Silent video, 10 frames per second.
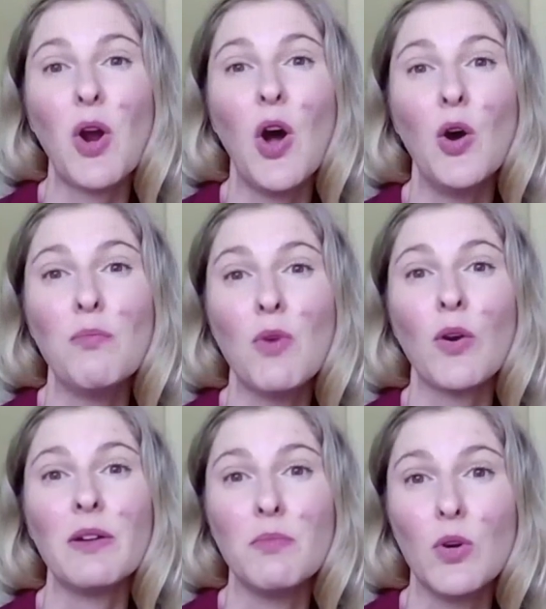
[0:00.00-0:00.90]
home
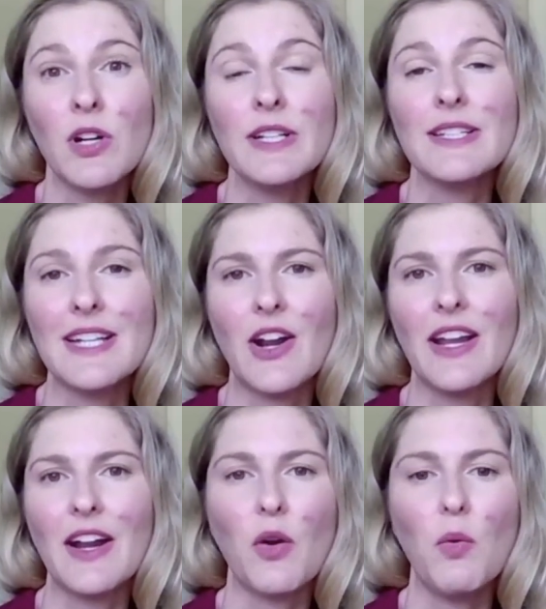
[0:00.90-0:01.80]
more and more and
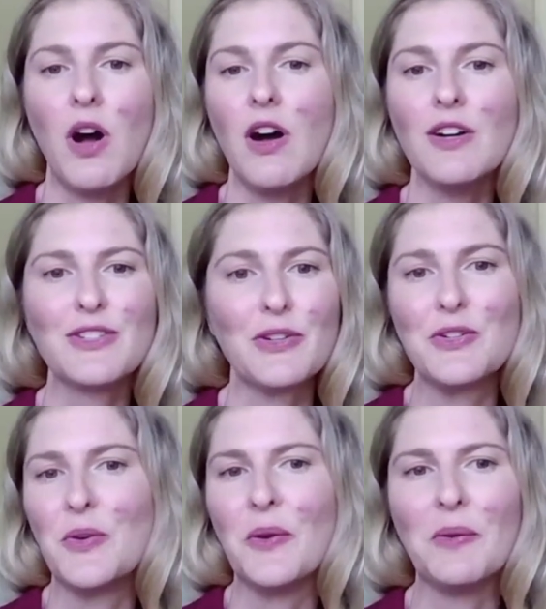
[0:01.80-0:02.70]
staring at our walls or
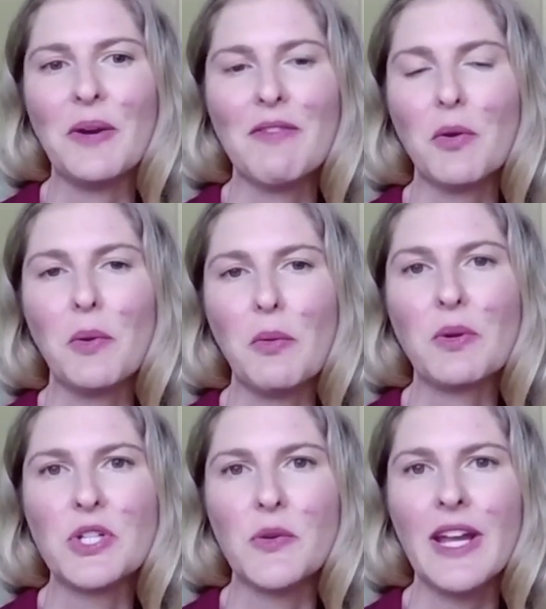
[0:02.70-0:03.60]
doing whatever we
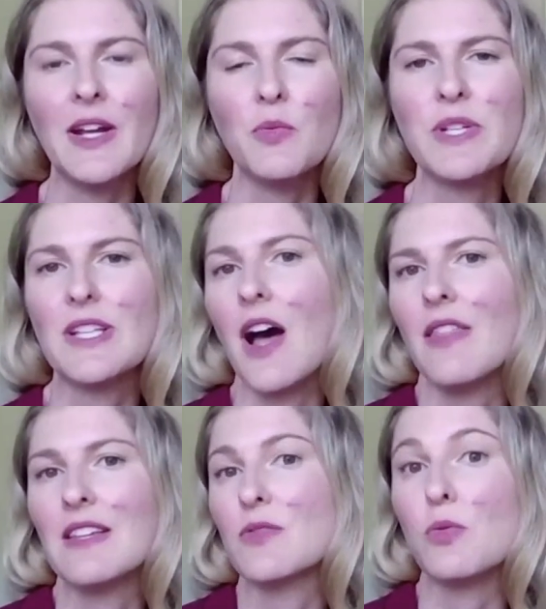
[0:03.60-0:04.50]
were doing, we
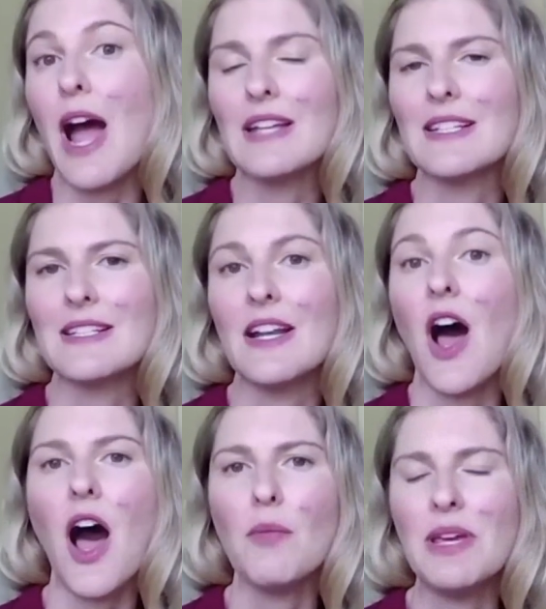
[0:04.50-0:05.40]
saw these rises in
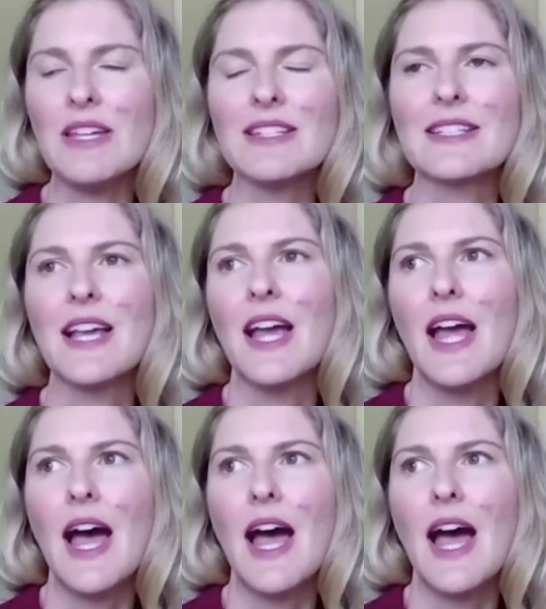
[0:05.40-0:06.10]
hobbies.